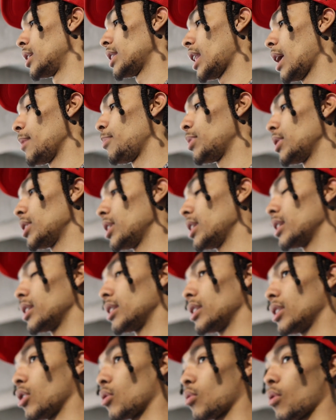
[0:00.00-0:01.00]
They
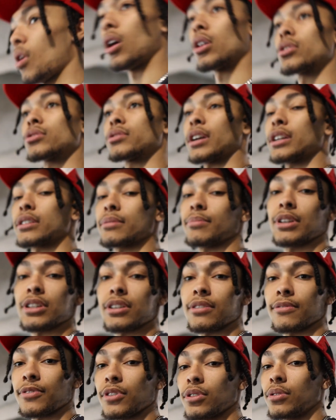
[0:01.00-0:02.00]
put the wrong
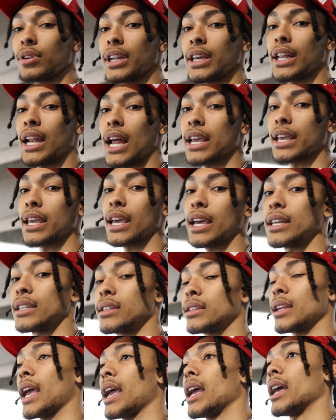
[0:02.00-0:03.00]
transmission fluid in, I
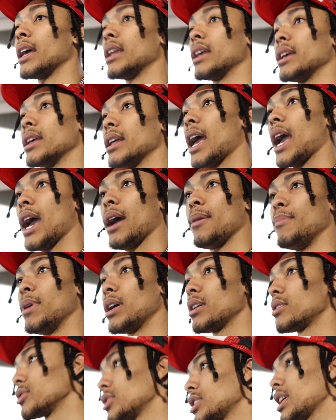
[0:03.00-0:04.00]
guess, and it had
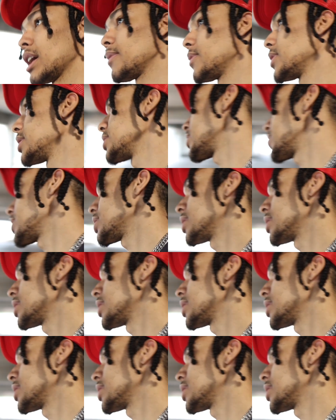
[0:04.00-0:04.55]
metal shavings or